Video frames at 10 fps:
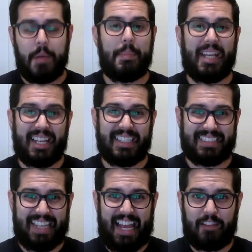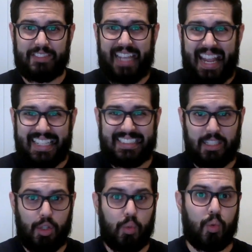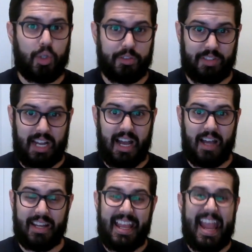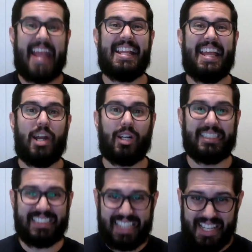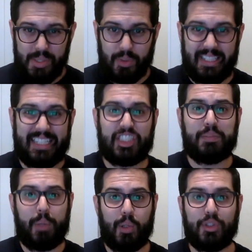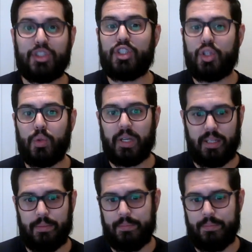because they have tasted the word of God and they are continually exposed to it.